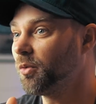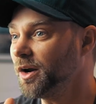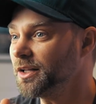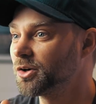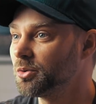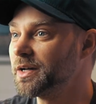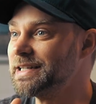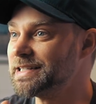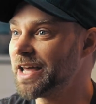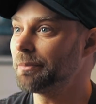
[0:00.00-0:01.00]
want to go
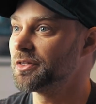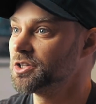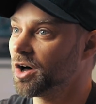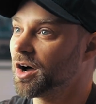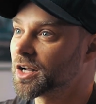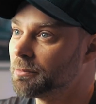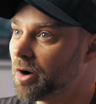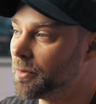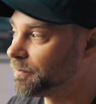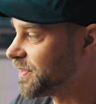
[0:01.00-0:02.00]
in depth and talk
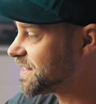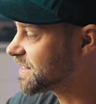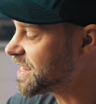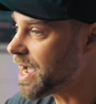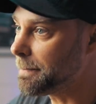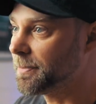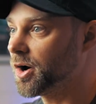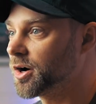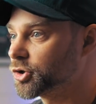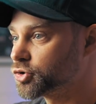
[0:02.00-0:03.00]
about CM
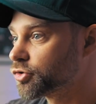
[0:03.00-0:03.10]
Punk,